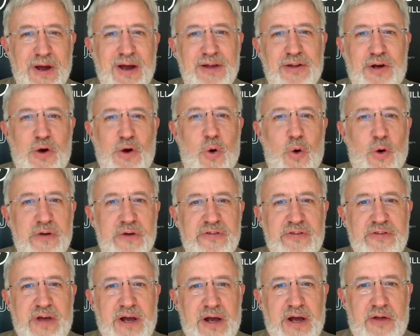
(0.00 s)
The courts
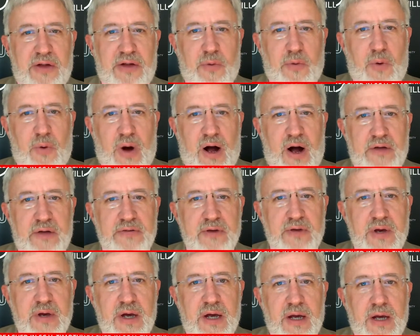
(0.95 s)
say otherwise.
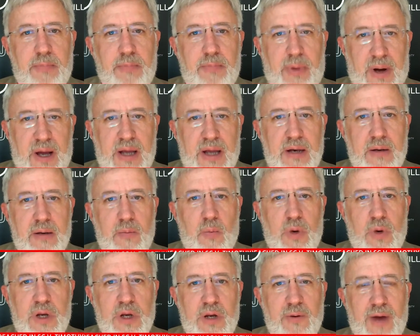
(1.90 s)
But
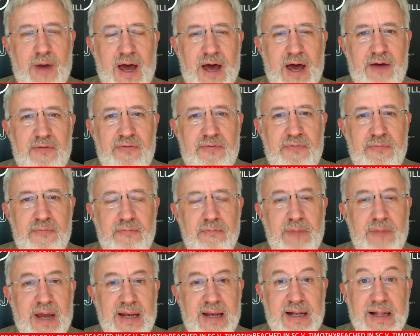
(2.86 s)
when you have
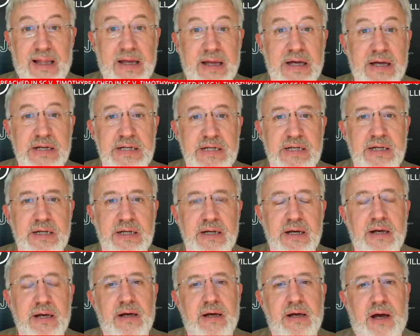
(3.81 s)
made list,
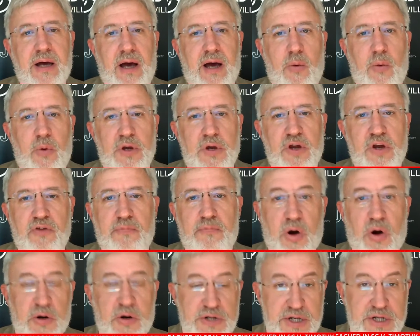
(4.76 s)
uh, when you've
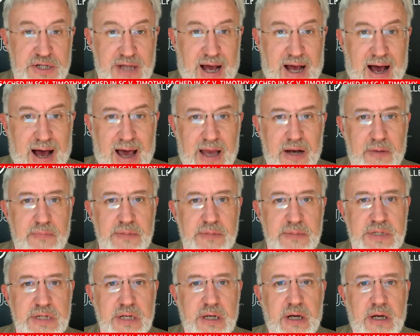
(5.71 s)
purchased
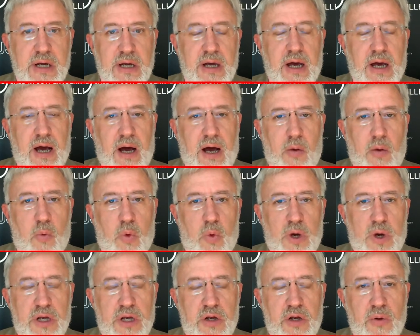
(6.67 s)
items, uh,
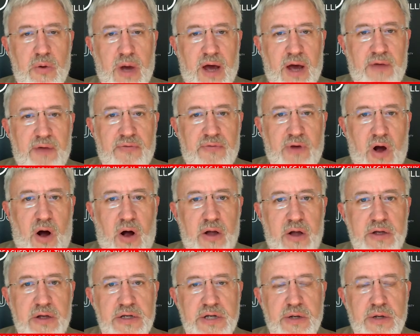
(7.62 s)
when you have
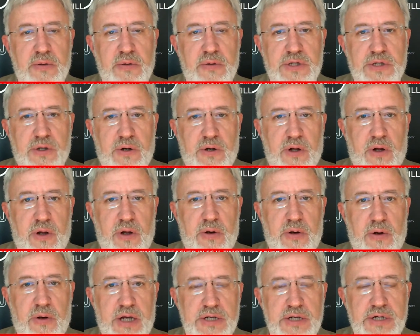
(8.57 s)
gone to certain
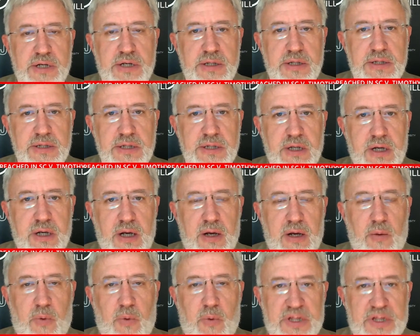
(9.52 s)
locations
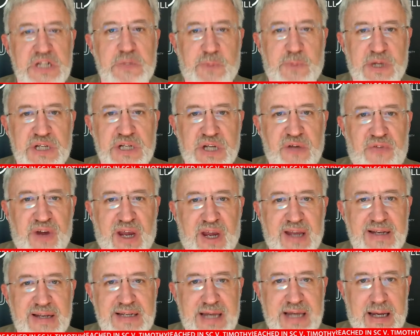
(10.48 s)
with specific
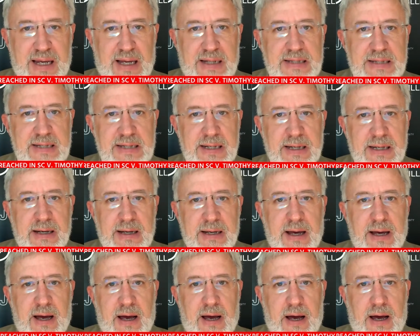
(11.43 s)
intent,
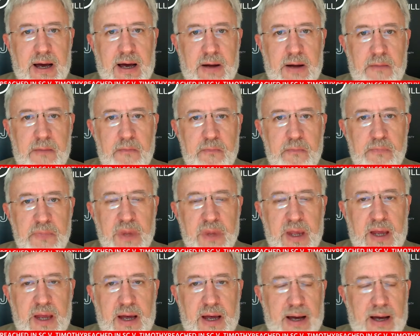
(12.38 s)
um,
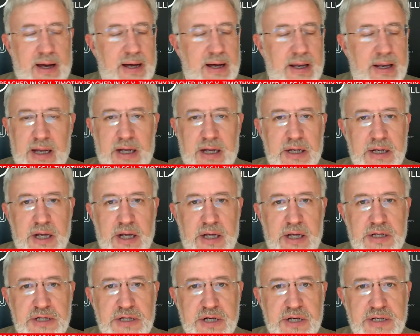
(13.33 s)
uh, it,
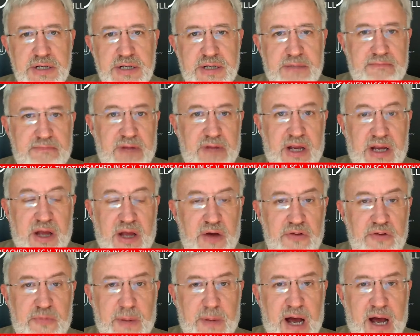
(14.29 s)
it just it
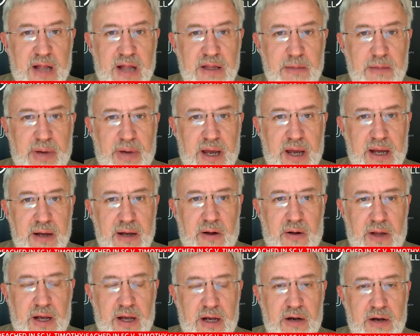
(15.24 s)
goes beyond the
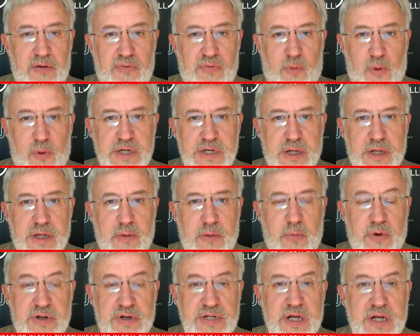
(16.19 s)
pale. And unfortunately,
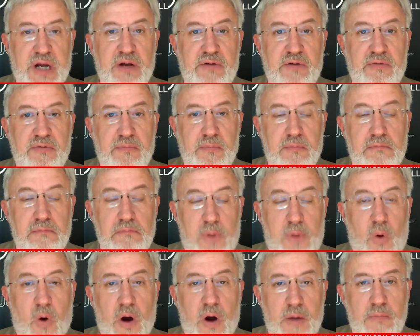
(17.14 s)
we're seeing
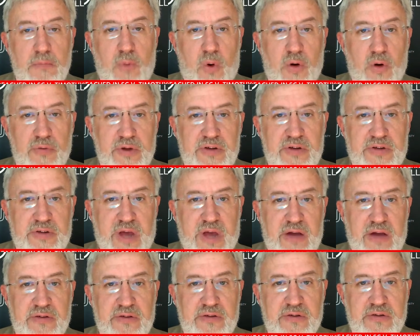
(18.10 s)
more and more of these
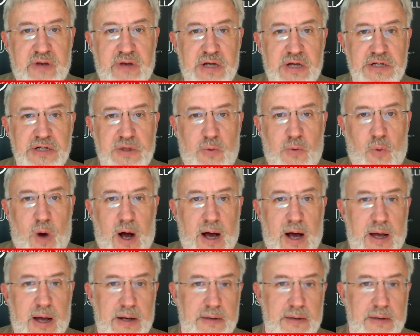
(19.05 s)
cases nationwide.